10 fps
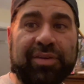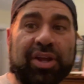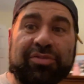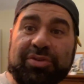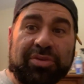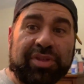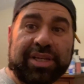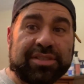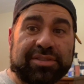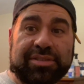Got a few
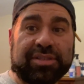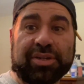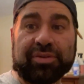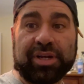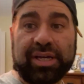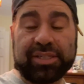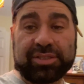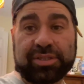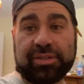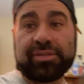things in the
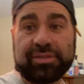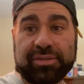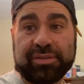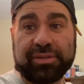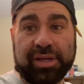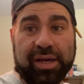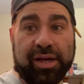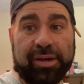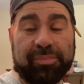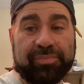garage.
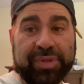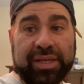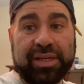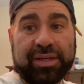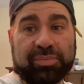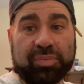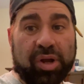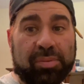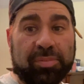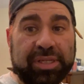
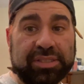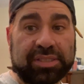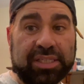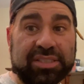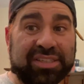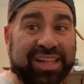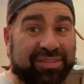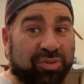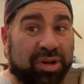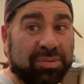Problem is I still
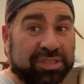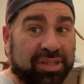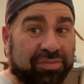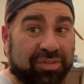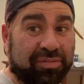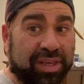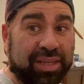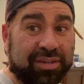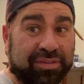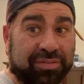have quite a bit of stuff in the
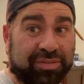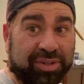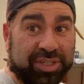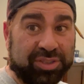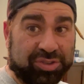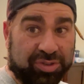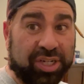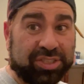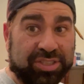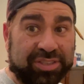van for
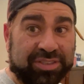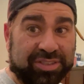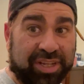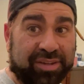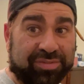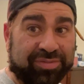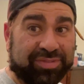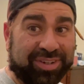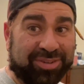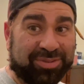construction stuff.
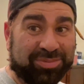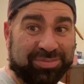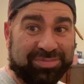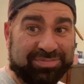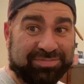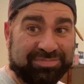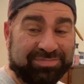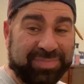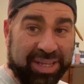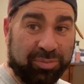You know,
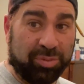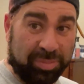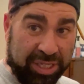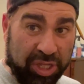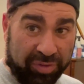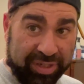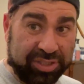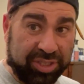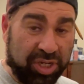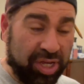that will be
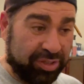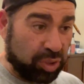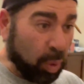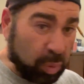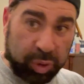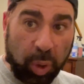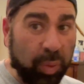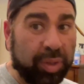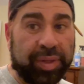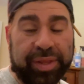eventually gone. There's a whole
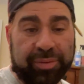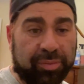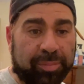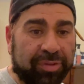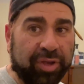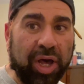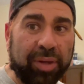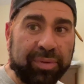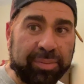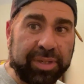tote in there that will be
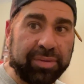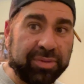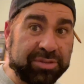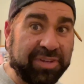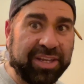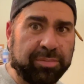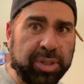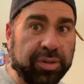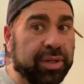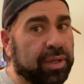gone when I'm done with the van
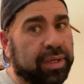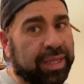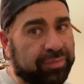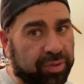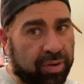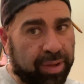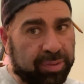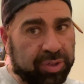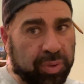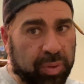build. Even though I've
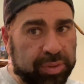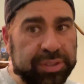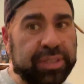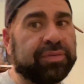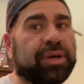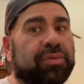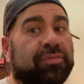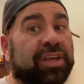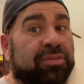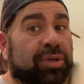been told you're never done with
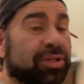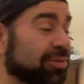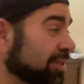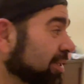the van build.